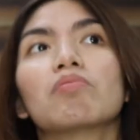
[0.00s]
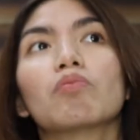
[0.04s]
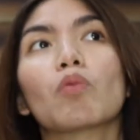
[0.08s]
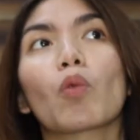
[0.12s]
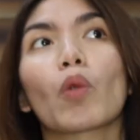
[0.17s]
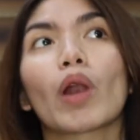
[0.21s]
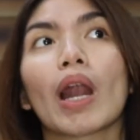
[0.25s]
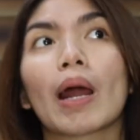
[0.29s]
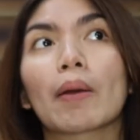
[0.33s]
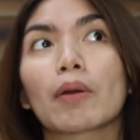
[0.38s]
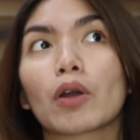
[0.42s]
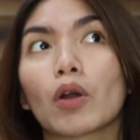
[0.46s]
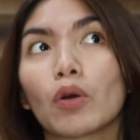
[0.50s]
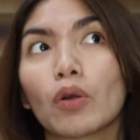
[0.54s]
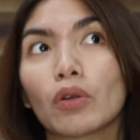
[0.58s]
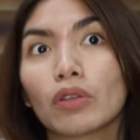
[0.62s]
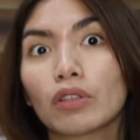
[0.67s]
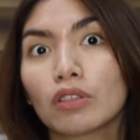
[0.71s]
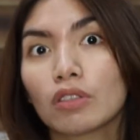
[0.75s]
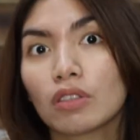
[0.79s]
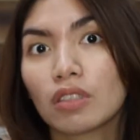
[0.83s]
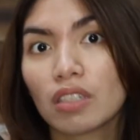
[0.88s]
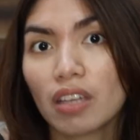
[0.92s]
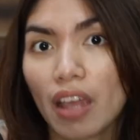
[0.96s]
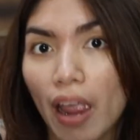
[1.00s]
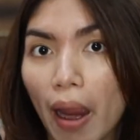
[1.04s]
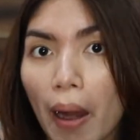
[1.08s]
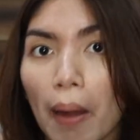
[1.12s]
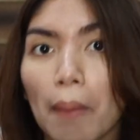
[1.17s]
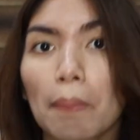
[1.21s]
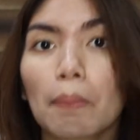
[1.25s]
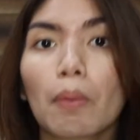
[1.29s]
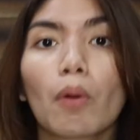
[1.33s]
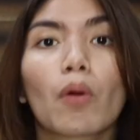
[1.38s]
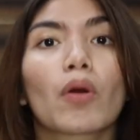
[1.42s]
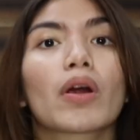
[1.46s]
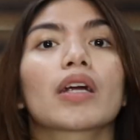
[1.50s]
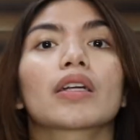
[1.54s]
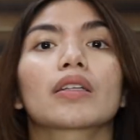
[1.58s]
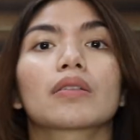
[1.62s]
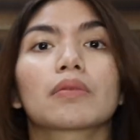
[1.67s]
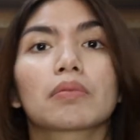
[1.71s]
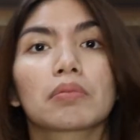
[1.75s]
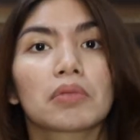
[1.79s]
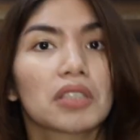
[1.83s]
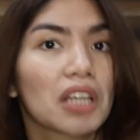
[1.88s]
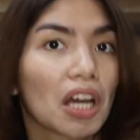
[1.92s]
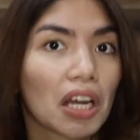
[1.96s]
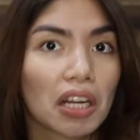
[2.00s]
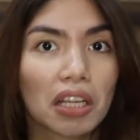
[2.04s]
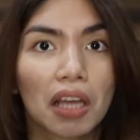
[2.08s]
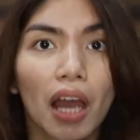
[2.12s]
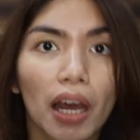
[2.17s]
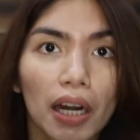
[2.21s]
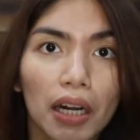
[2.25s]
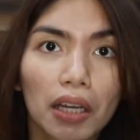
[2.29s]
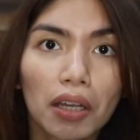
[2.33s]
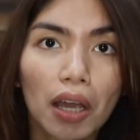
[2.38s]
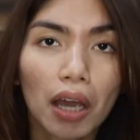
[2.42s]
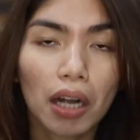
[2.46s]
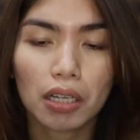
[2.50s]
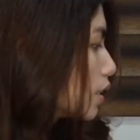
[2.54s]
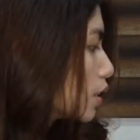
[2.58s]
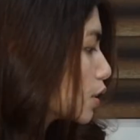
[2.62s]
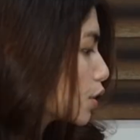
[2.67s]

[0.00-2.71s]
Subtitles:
when I go to the airport, yada yada yada.